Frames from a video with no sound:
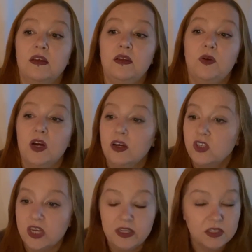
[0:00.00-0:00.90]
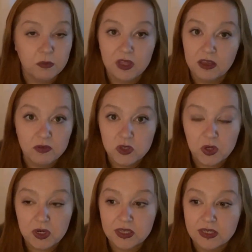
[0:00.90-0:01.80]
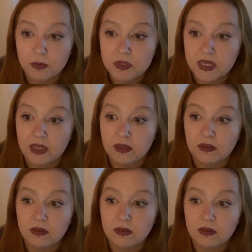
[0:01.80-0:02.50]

You can't change something if you don't accept it.